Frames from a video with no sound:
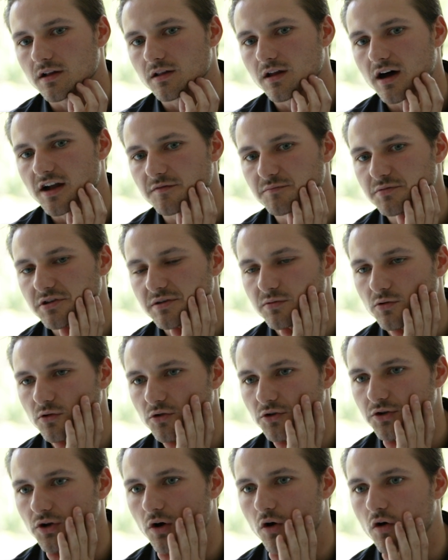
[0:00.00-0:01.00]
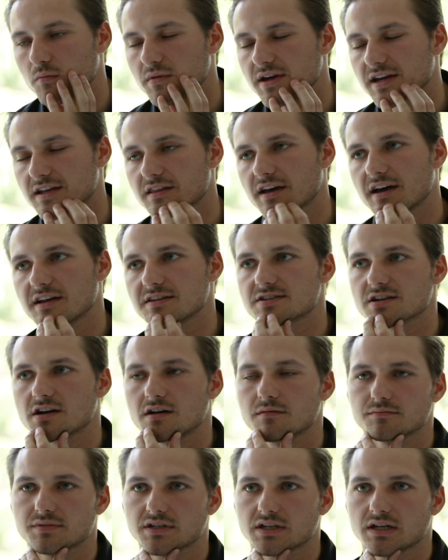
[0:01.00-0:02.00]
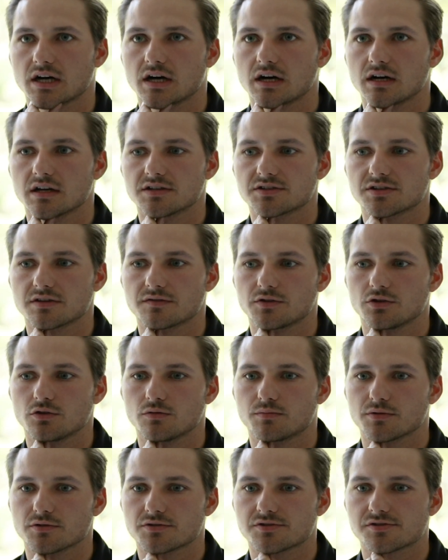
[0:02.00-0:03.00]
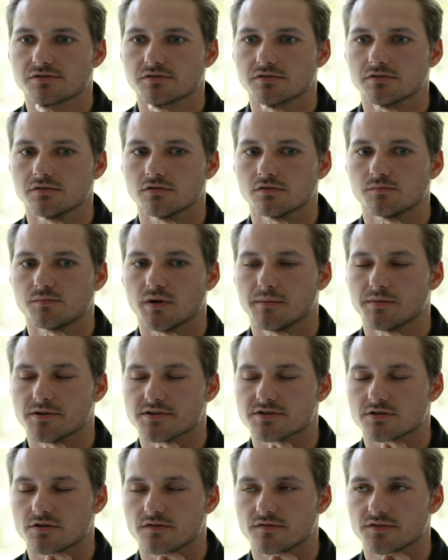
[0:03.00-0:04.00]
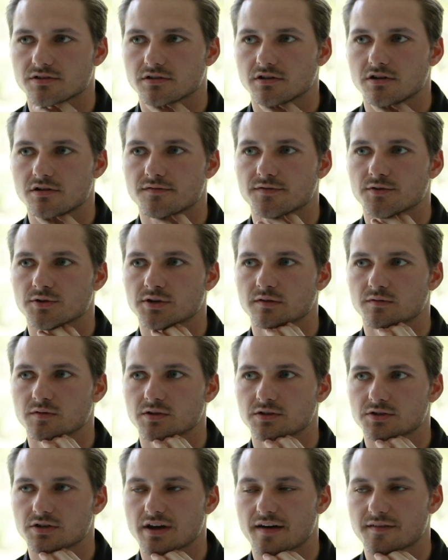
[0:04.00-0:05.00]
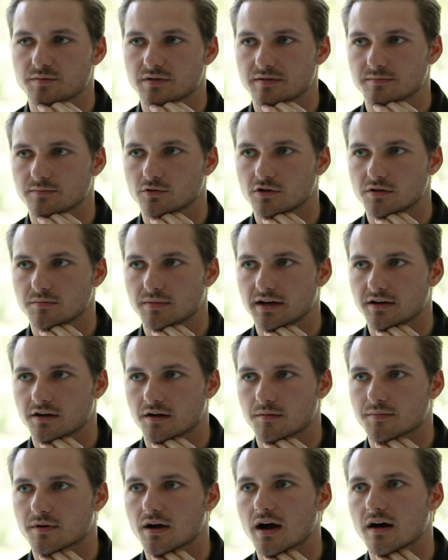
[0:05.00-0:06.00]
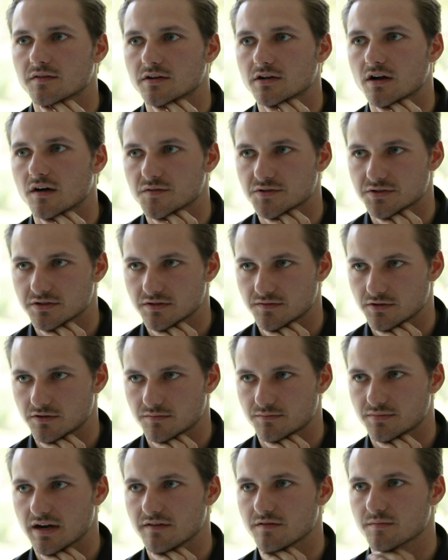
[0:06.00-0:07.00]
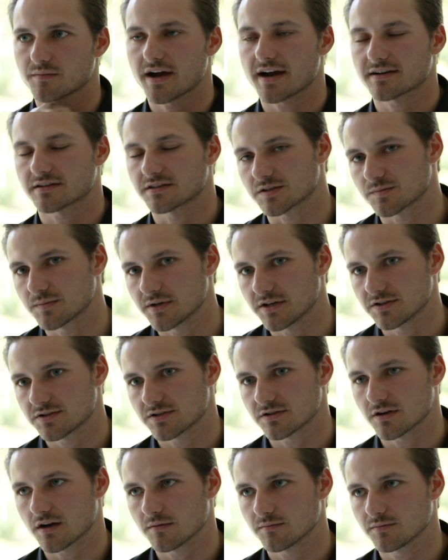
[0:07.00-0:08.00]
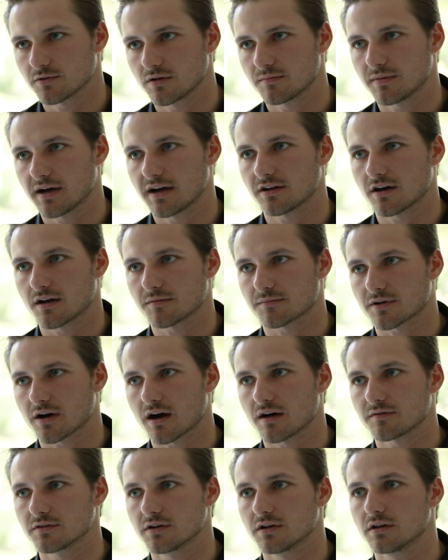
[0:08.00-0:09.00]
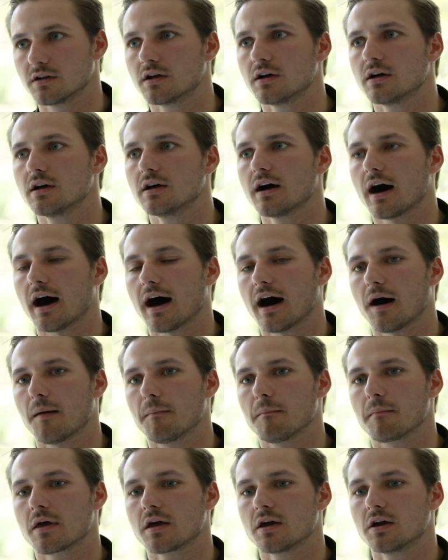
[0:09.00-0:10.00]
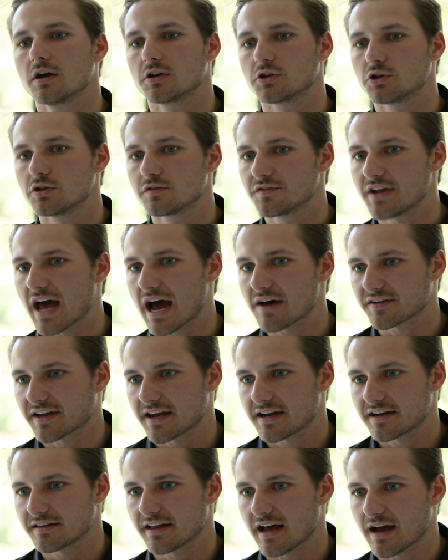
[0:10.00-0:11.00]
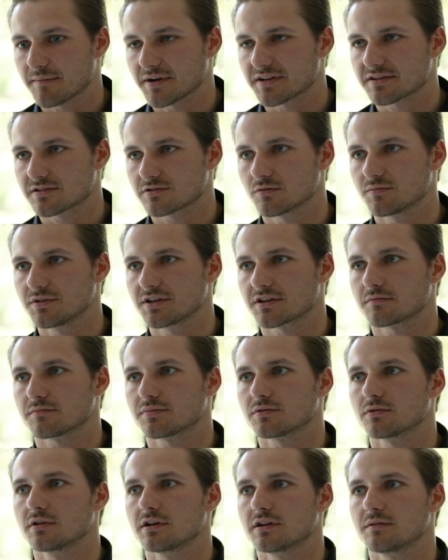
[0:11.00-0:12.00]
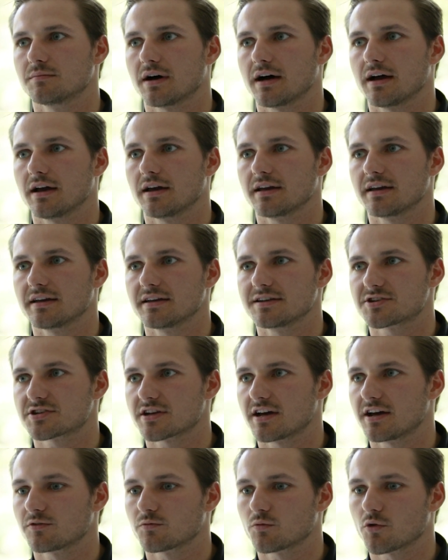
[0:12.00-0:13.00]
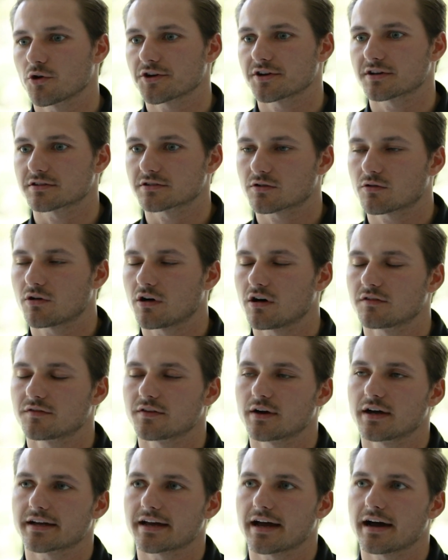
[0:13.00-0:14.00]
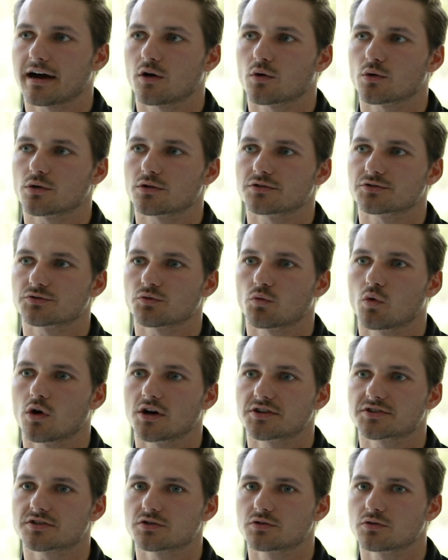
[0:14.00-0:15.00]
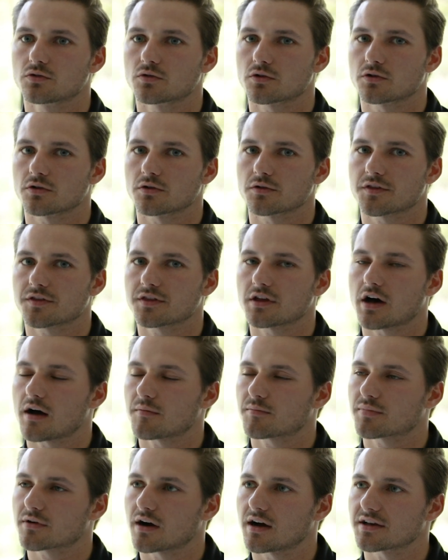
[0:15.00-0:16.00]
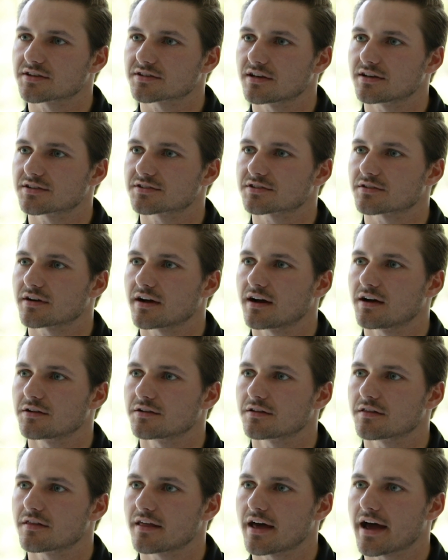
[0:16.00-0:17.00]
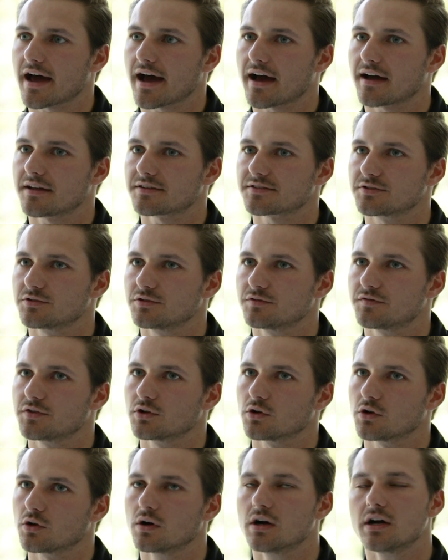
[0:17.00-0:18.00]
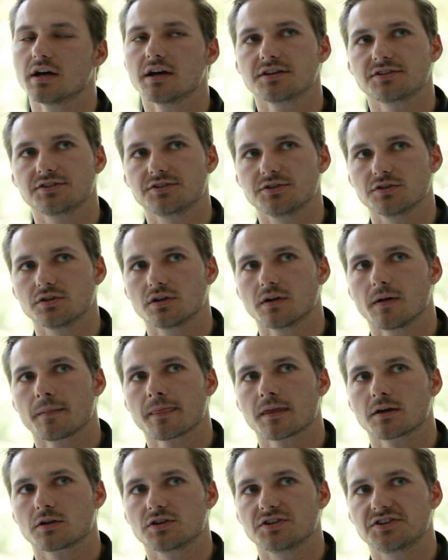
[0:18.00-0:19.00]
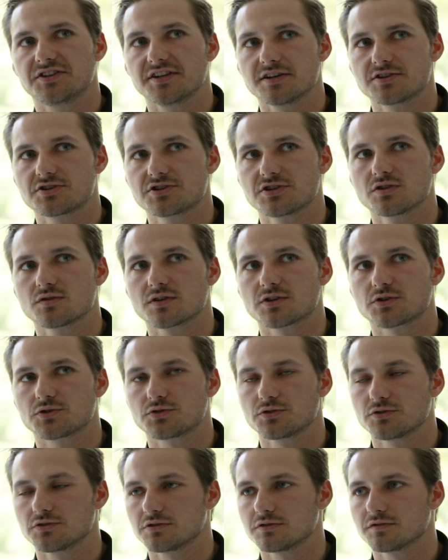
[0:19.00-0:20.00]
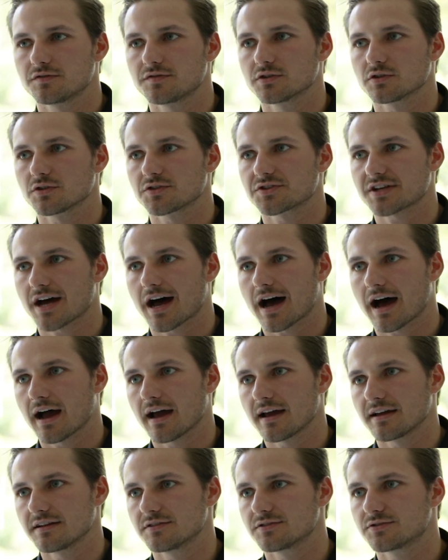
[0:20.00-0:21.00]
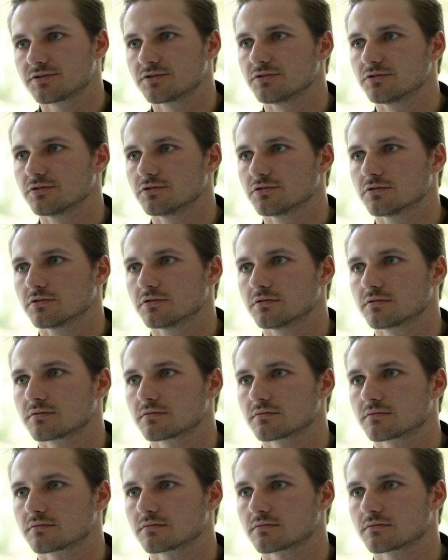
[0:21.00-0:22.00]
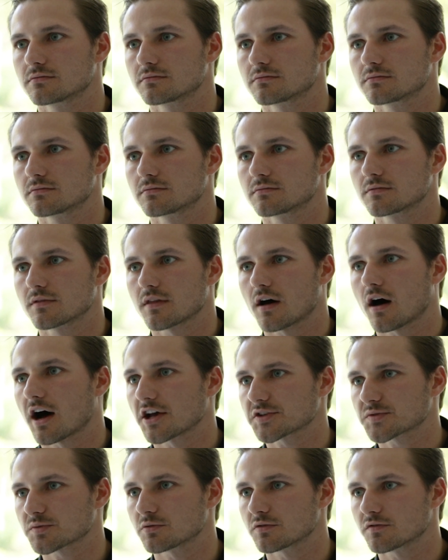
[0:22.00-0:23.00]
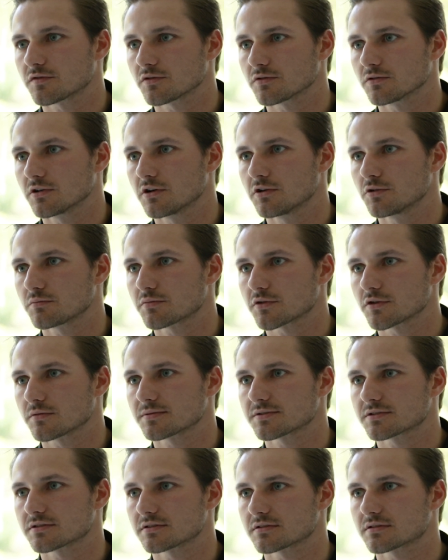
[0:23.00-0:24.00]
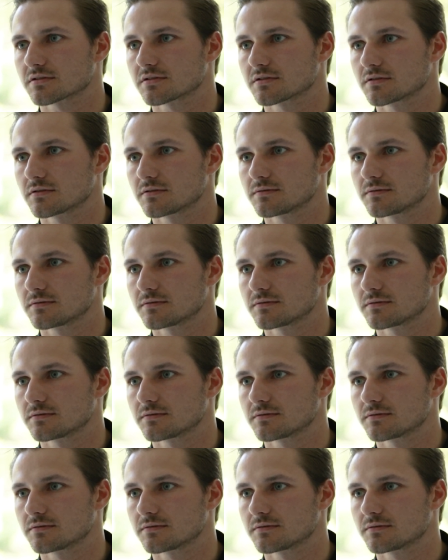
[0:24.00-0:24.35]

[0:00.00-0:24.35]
A lot of people don't make that jump because if you pursue public service loan forgiveness, you have to be employed by a nonprofit. Obviously, if you're in private practice space, you're not employed by a nonprofit. Mm-hmm. Um, you've navigated that by still being employed by HN, working the qualifying hours. What's your thought process around that? Do you feel did, did you and do you feel tied to the hospital for loan purposes?